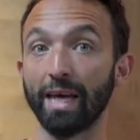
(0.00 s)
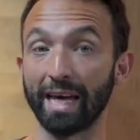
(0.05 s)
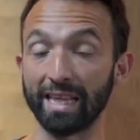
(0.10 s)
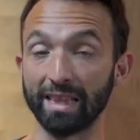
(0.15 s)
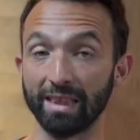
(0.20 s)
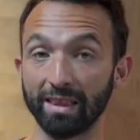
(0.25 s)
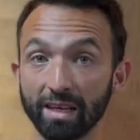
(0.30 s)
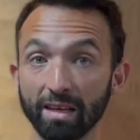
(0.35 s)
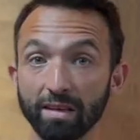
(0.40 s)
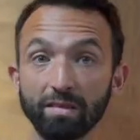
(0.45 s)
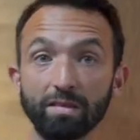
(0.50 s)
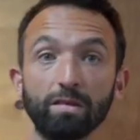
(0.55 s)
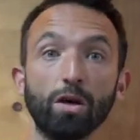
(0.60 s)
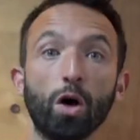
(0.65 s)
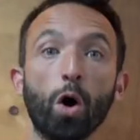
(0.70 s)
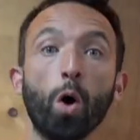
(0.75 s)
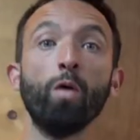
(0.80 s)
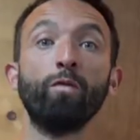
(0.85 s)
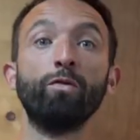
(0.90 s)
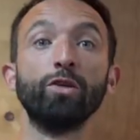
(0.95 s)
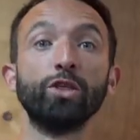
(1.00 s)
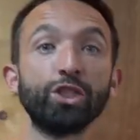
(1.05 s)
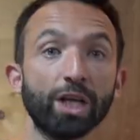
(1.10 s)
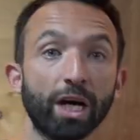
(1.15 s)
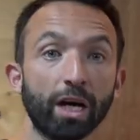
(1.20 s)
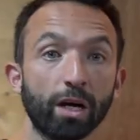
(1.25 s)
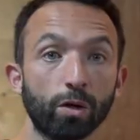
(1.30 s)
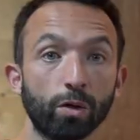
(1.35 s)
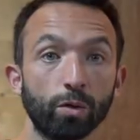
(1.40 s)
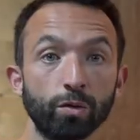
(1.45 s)
And this
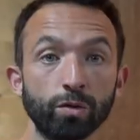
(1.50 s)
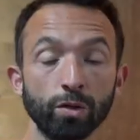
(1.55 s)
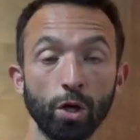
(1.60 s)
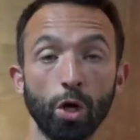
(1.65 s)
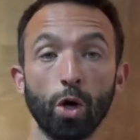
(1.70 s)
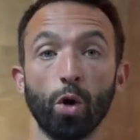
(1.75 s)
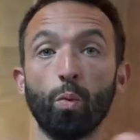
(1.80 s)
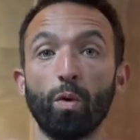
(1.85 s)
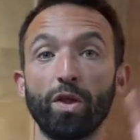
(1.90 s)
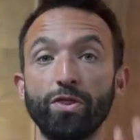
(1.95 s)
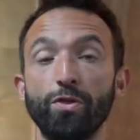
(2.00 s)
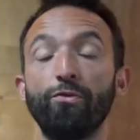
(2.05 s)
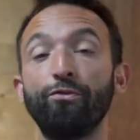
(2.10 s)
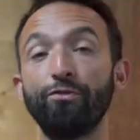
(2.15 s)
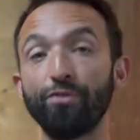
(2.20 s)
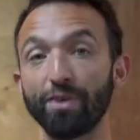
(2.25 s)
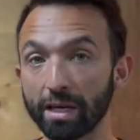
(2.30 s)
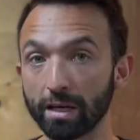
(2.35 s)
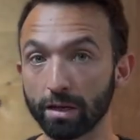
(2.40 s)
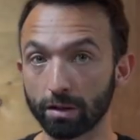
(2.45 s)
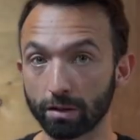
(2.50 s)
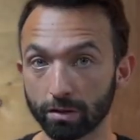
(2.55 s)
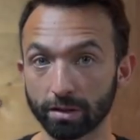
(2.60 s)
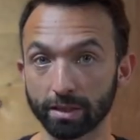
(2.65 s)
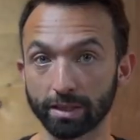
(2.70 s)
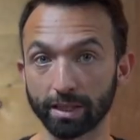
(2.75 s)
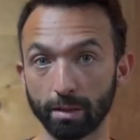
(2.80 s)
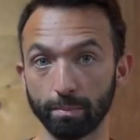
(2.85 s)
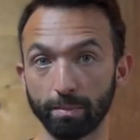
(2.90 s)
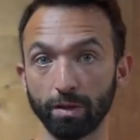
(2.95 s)
overshadows what the
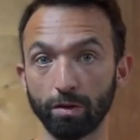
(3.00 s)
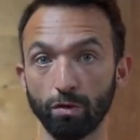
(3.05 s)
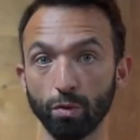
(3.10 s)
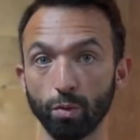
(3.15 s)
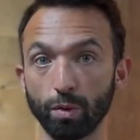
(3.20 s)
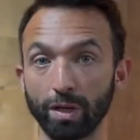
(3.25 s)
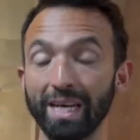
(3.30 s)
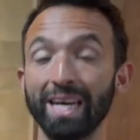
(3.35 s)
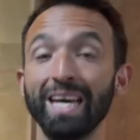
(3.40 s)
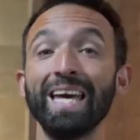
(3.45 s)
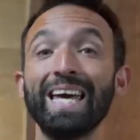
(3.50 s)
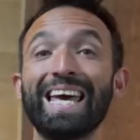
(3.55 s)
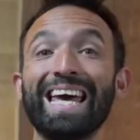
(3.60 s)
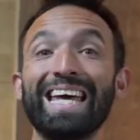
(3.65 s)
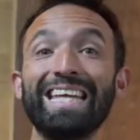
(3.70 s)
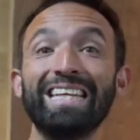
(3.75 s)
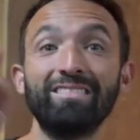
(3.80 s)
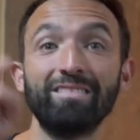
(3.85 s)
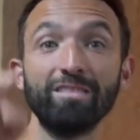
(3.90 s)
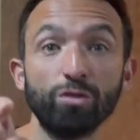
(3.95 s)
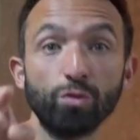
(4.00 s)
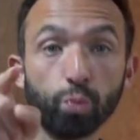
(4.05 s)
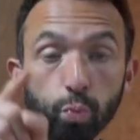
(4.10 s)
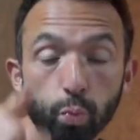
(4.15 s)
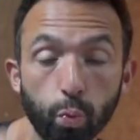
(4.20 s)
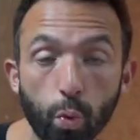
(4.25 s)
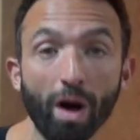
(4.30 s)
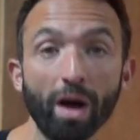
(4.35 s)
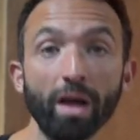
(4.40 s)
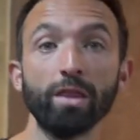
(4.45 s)
fingers can be doing. And this is
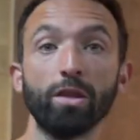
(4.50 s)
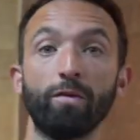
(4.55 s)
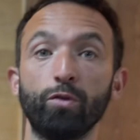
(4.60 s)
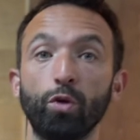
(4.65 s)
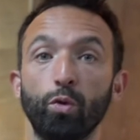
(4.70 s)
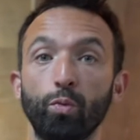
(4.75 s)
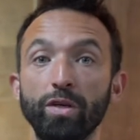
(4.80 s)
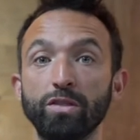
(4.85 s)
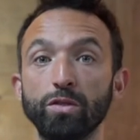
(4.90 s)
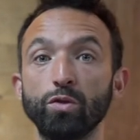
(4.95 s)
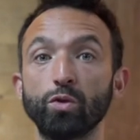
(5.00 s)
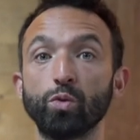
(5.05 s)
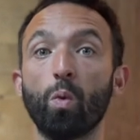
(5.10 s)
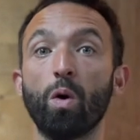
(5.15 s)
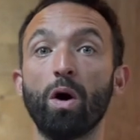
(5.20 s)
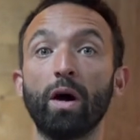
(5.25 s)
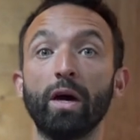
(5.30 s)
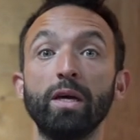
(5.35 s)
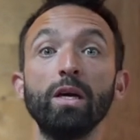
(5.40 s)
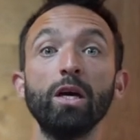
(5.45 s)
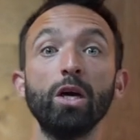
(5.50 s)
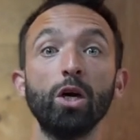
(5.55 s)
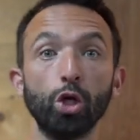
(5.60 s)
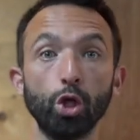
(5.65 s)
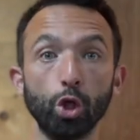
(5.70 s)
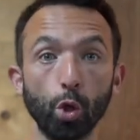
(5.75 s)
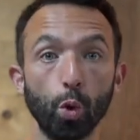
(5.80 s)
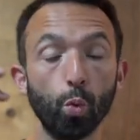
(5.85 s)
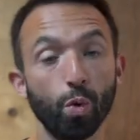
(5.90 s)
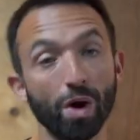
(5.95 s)
one of the reasons why
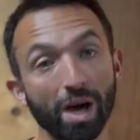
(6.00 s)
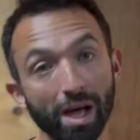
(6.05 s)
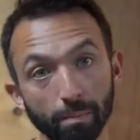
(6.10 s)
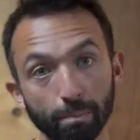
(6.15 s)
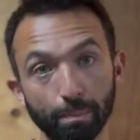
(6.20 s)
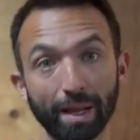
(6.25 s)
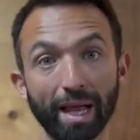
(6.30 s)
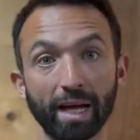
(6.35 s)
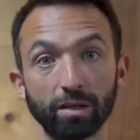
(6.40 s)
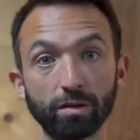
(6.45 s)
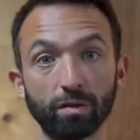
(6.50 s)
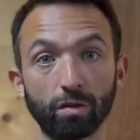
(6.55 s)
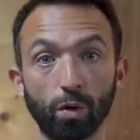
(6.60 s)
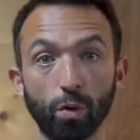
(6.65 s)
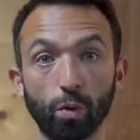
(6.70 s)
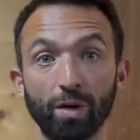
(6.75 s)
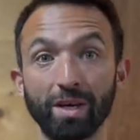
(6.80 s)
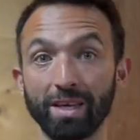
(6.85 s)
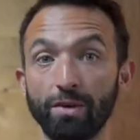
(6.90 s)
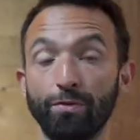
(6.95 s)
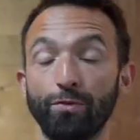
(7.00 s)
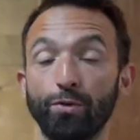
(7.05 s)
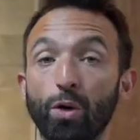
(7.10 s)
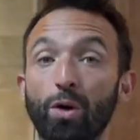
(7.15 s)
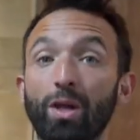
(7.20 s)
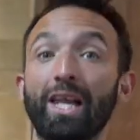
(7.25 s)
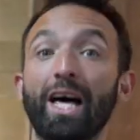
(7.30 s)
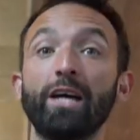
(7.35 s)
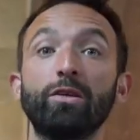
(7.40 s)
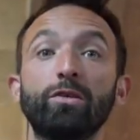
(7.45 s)
you will plateau if
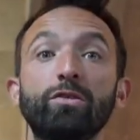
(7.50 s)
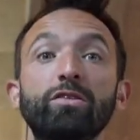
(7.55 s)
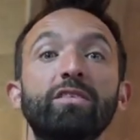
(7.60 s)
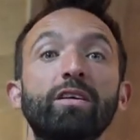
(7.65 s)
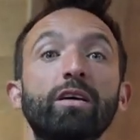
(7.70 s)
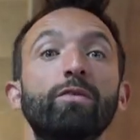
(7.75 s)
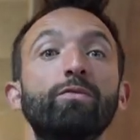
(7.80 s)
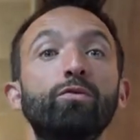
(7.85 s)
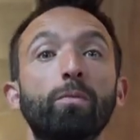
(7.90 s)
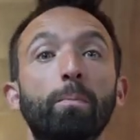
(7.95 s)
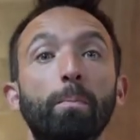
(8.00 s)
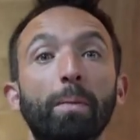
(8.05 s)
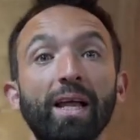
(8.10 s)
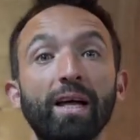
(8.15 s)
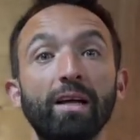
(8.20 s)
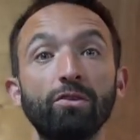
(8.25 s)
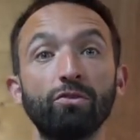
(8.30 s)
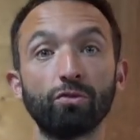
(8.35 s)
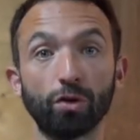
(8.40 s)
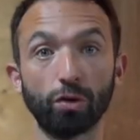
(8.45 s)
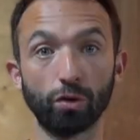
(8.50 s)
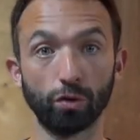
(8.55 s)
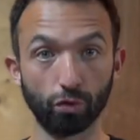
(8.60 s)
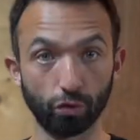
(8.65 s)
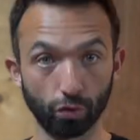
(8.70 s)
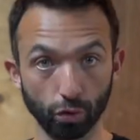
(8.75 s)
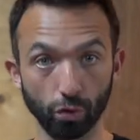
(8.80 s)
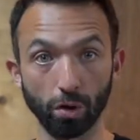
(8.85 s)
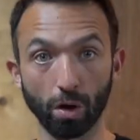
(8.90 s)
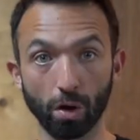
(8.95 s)
you allow yourself to planche
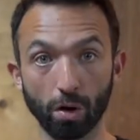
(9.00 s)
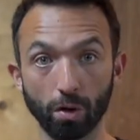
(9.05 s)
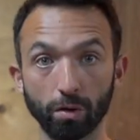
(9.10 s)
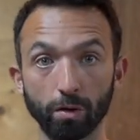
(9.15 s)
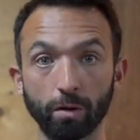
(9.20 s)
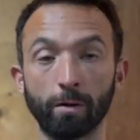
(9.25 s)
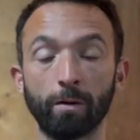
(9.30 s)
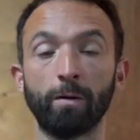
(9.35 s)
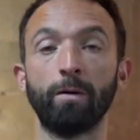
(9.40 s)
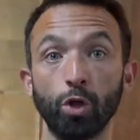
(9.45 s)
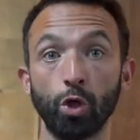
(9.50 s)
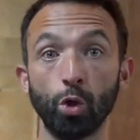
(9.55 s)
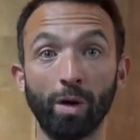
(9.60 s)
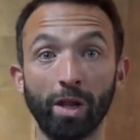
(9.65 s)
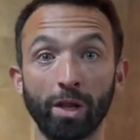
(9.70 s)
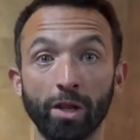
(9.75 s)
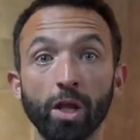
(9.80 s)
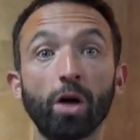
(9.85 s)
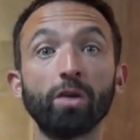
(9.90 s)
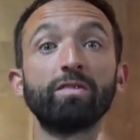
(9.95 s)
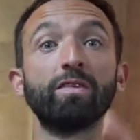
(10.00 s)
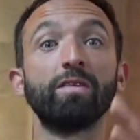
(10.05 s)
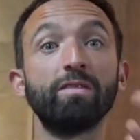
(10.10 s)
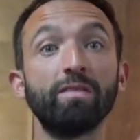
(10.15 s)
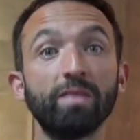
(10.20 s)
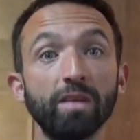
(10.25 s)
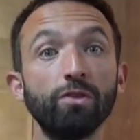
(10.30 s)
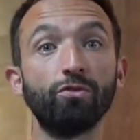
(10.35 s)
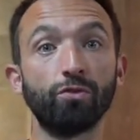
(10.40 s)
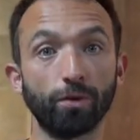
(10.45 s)
too long. You will not
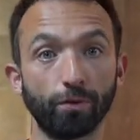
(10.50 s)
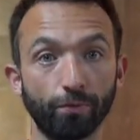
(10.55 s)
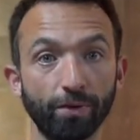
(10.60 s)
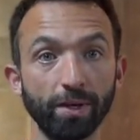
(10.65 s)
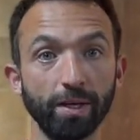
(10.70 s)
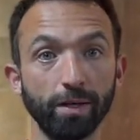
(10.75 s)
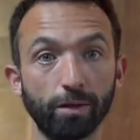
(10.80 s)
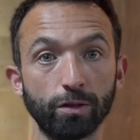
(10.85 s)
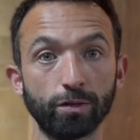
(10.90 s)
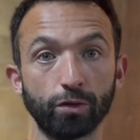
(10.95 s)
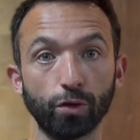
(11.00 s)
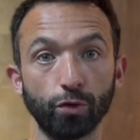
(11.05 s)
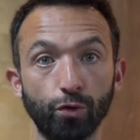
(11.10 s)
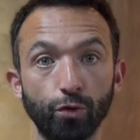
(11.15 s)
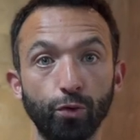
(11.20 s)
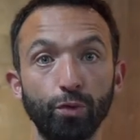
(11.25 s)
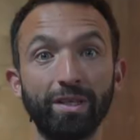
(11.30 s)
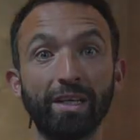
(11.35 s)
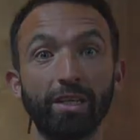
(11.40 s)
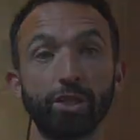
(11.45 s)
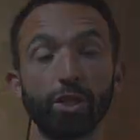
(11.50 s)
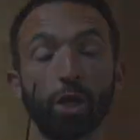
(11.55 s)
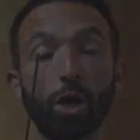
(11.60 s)
teach your fingers to do their